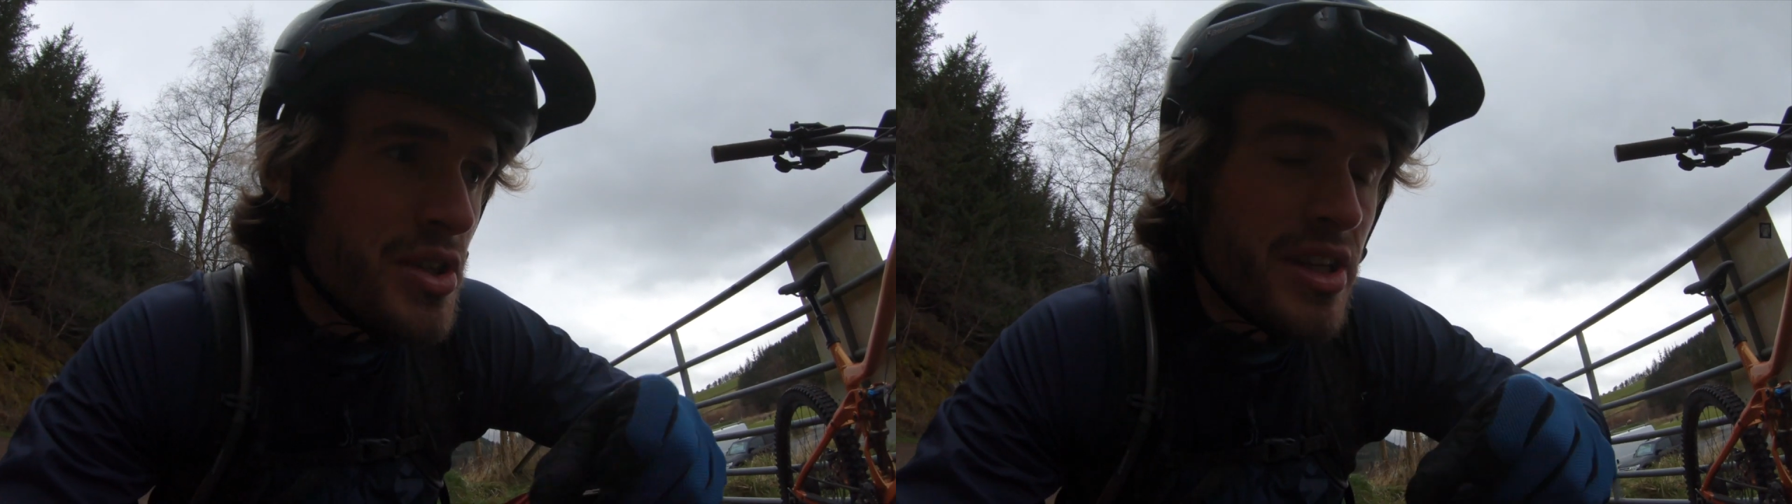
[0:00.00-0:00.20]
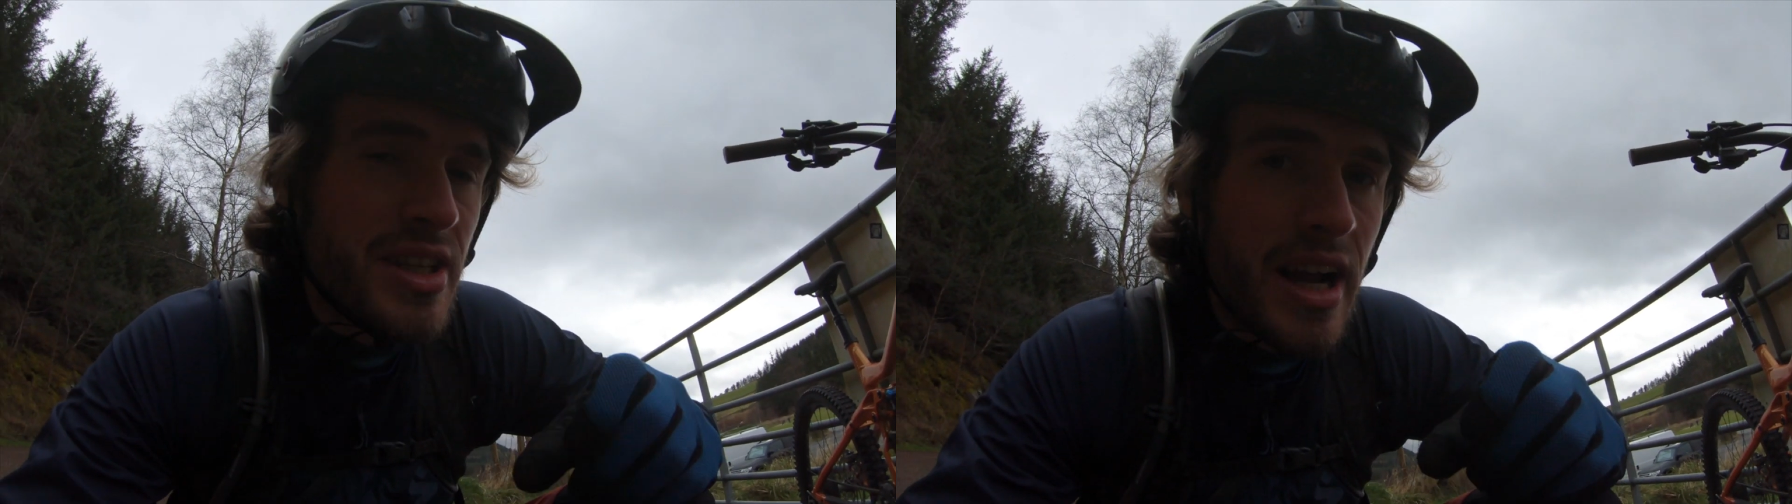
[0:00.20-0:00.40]

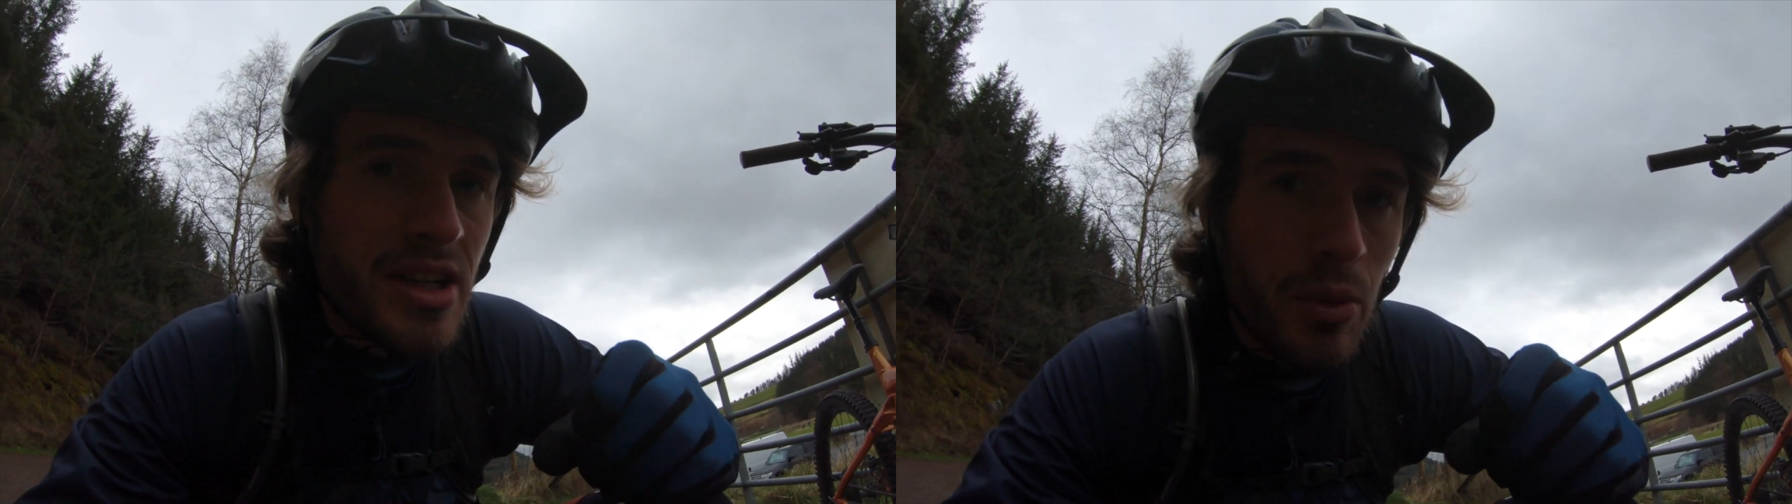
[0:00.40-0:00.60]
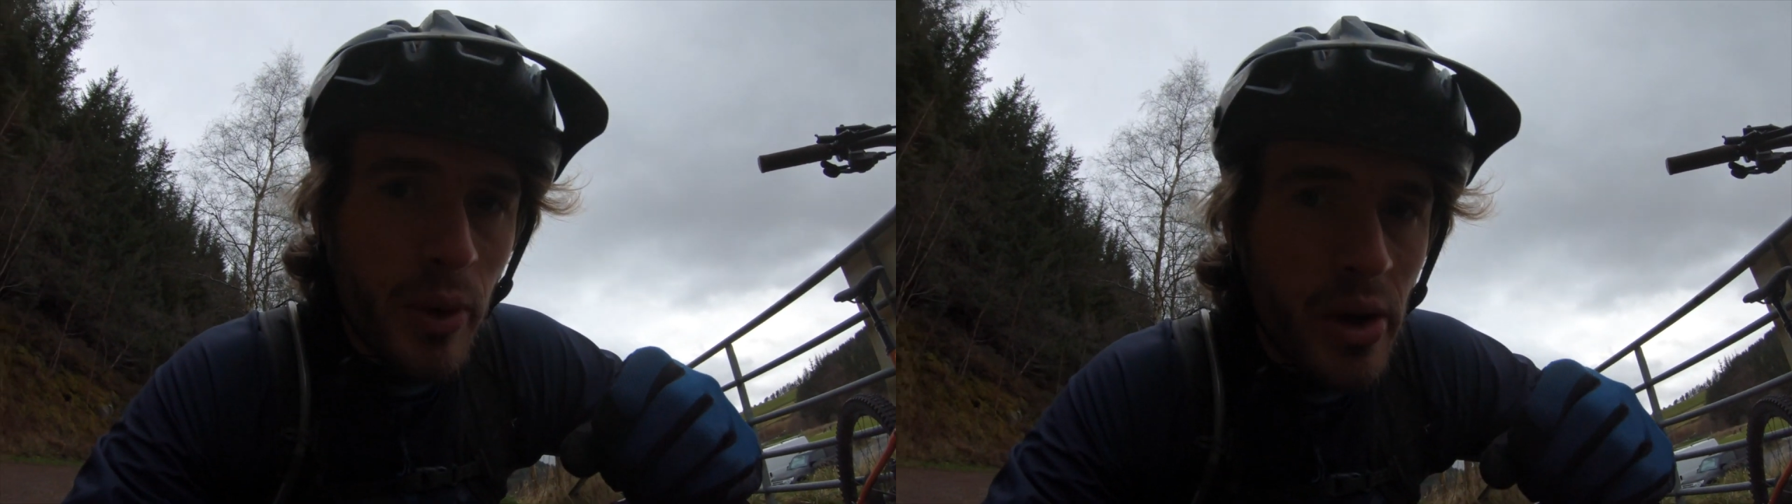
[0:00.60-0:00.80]
the size of
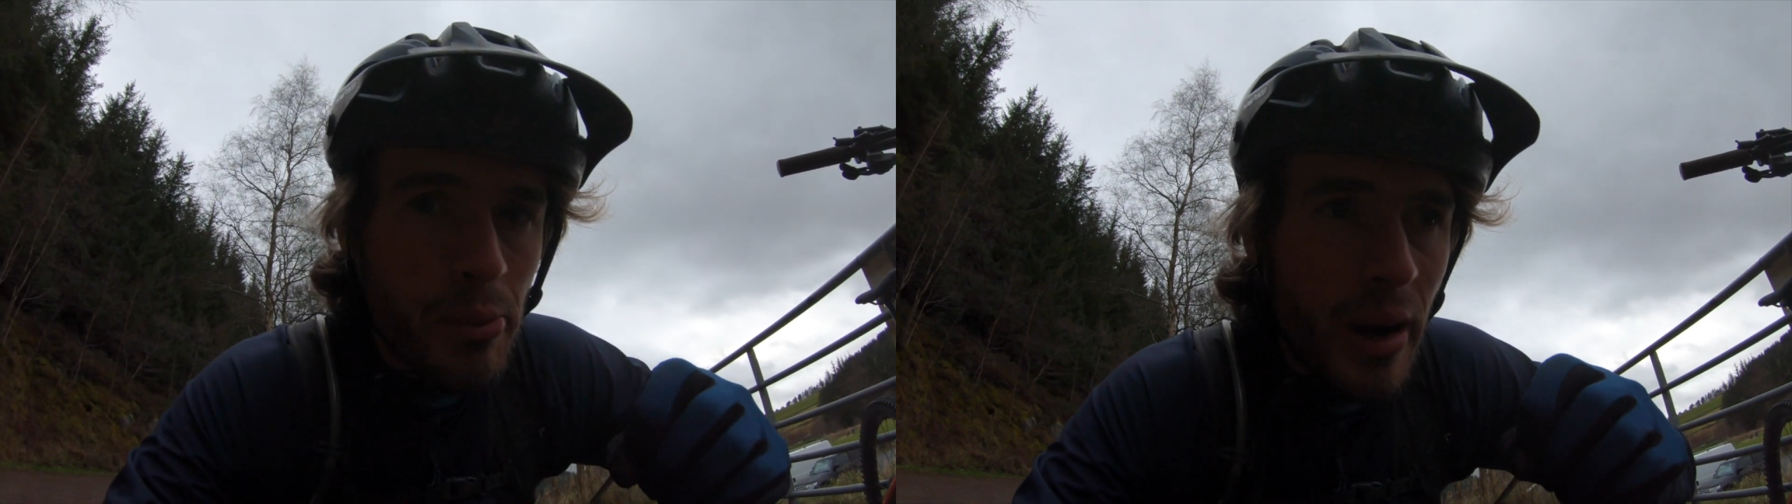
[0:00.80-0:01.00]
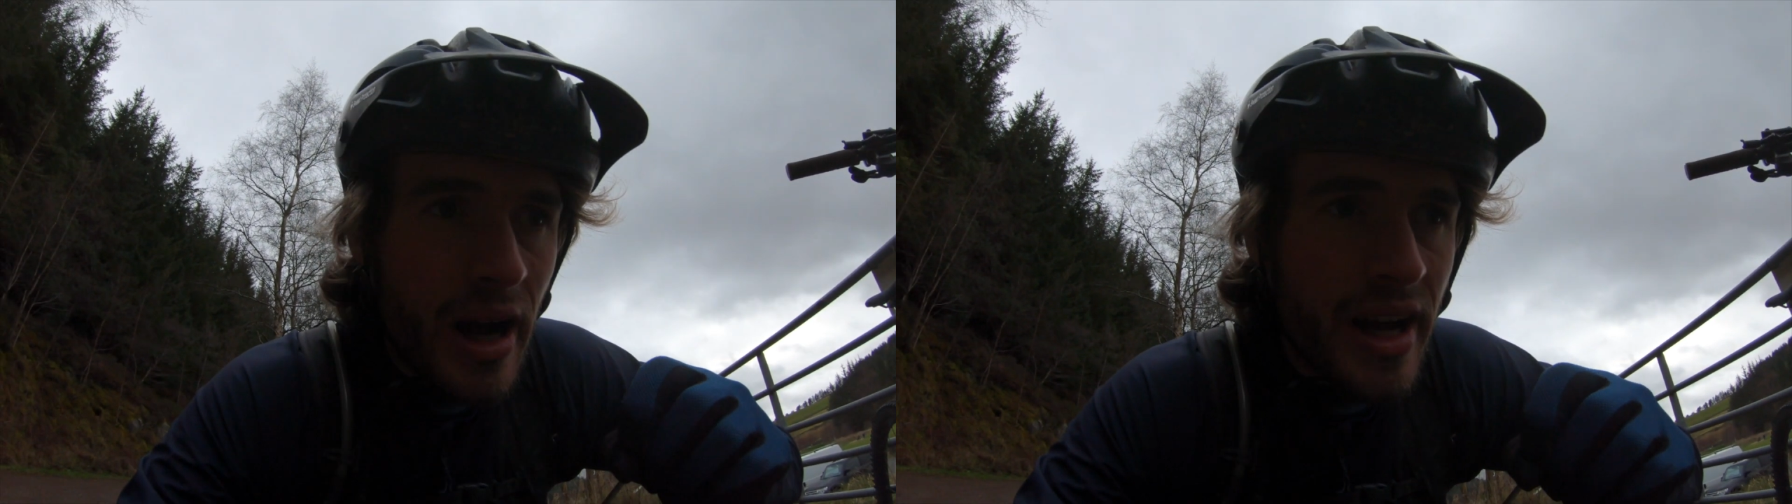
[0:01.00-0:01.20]
the wheel
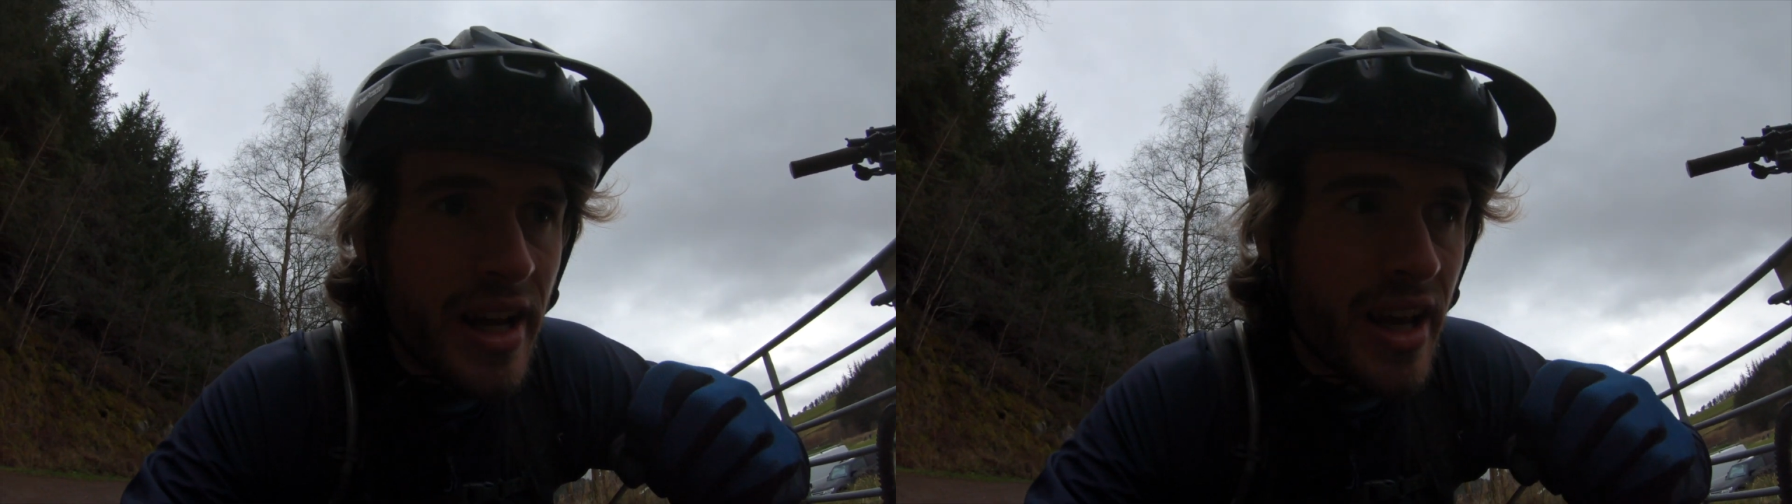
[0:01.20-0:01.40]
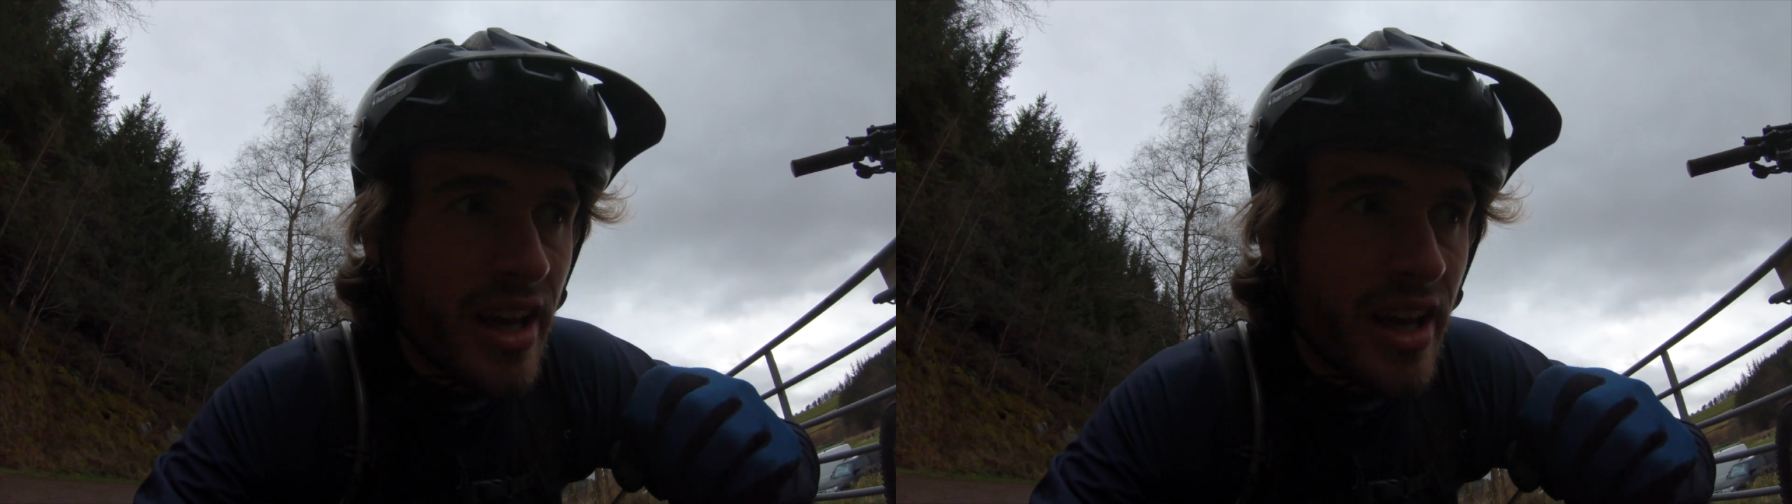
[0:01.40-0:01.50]
by